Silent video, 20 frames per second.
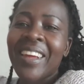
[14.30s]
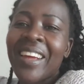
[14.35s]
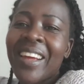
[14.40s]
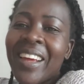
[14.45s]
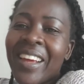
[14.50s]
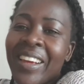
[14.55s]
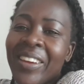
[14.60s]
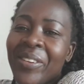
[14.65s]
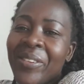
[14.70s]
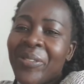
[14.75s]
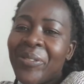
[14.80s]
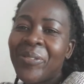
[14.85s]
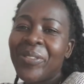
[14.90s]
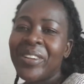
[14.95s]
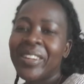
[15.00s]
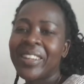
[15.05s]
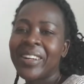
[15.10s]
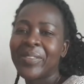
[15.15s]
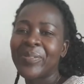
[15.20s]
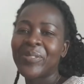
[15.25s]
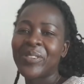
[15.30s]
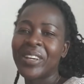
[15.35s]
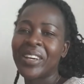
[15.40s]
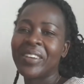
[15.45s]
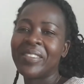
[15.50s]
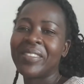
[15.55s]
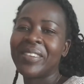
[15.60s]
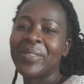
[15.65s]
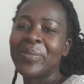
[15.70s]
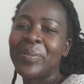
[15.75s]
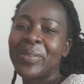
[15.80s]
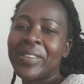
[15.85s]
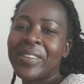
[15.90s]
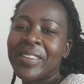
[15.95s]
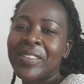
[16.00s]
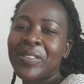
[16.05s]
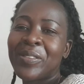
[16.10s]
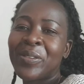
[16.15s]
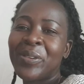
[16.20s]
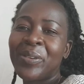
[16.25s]
Hey, welcome to Irene,
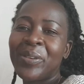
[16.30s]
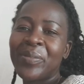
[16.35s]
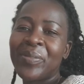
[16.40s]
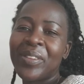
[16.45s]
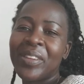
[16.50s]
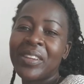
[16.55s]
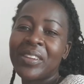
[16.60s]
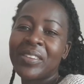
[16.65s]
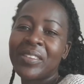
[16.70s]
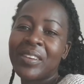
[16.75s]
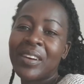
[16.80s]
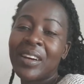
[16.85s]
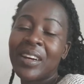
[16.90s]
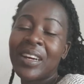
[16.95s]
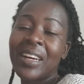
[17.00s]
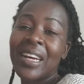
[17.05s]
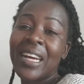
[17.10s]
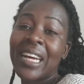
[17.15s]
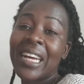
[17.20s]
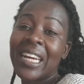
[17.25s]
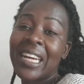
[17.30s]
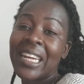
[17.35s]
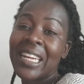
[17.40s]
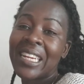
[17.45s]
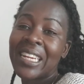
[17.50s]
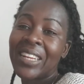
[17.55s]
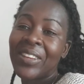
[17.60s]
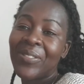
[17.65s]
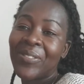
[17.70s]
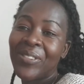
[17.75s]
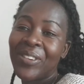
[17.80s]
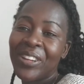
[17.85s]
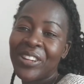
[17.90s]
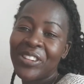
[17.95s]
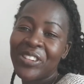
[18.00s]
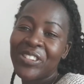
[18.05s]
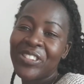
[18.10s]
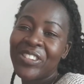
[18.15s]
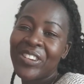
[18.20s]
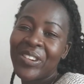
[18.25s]
Bisasso, Hoem Network. And if you're
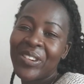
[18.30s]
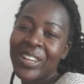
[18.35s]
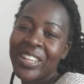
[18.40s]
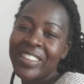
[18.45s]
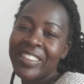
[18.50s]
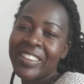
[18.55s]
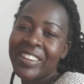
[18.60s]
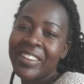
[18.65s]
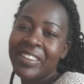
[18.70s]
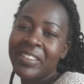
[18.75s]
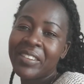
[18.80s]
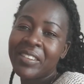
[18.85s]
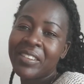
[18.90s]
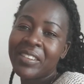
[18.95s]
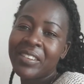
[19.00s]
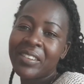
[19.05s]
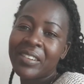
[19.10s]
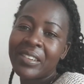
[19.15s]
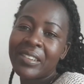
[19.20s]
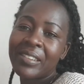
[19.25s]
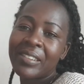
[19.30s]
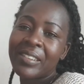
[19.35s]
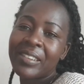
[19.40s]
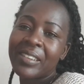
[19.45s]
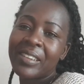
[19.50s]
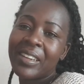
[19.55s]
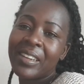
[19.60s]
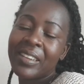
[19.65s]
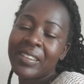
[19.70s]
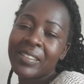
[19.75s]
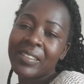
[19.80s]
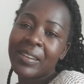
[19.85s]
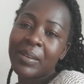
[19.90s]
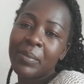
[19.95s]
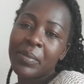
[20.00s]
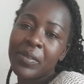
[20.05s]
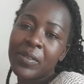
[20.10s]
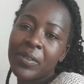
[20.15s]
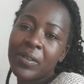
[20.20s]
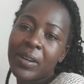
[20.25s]
new to our channel, consider
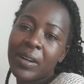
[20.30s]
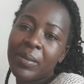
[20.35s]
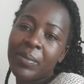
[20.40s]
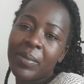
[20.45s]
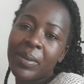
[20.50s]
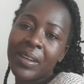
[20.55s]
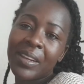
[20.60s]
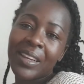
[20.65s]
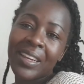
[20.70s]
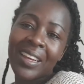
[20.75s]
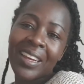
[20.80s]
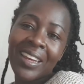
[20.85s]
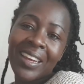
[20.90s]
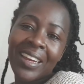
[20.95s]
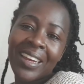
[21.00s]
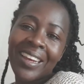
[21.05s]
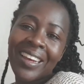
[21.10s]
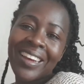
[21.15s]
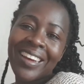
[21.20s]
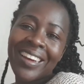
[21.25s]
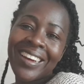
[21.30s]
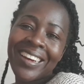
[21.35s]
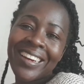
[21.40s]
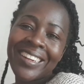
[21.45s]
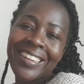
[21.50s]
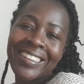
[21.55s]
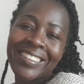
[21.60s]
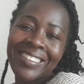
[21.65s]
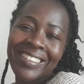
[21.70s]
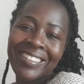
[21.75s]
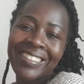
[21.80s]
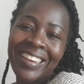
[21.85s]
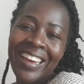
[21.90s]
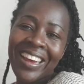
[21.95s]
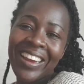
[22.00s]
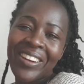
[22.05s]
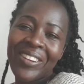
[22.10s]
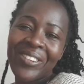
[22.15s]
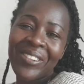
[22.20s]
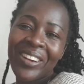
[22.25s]
subscribing. This is
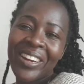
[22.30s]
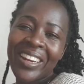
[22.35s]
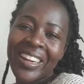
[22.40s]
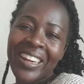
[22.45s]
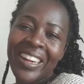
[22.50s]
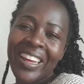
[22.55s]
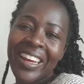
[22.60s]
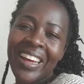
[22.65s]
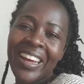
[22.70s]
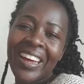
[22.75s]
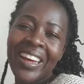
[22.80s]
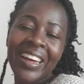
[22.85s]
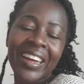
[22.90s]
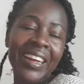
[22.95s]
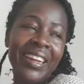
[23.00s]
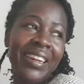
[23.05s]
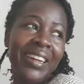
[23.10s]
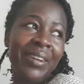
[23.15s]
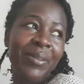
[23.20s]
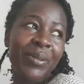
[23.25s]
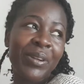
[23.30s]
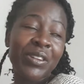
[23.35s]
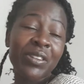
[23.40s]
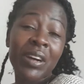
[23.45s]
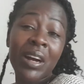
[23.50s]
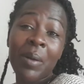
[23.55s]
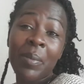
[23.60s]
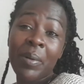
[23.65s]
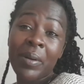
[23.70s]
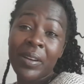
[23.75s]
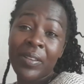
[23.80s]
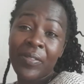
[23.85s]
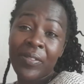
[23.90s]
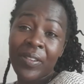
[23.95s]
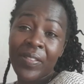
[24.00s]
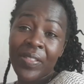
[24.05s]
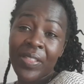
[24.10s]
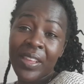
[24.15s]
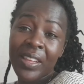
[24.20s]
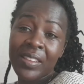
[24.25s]
Irene, and we talk about
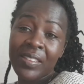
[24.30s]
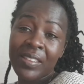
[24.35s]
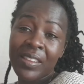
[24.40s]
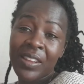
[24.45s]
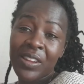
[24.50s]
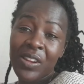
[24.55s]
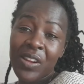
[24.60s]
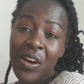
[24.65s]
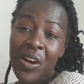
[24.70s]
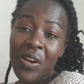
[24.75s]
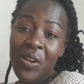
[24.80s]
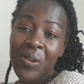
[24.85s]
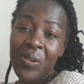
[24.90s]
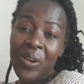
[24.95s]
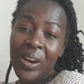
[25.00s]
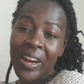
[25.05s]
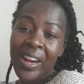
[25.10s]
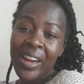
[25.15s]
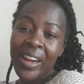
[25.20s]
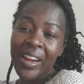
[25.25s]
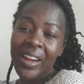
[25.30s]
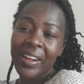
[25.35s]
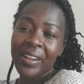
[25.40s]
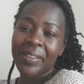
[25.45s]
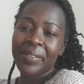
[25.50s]
different things in Norway.